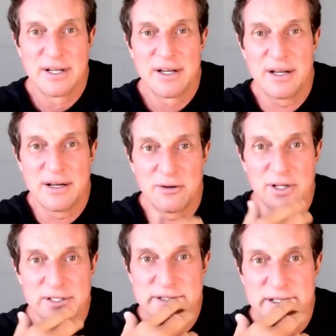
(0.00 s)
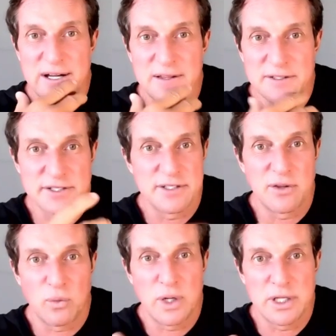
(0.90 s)
uh, while I was in college, and then the
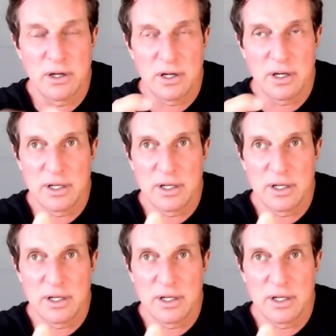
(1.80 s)
one year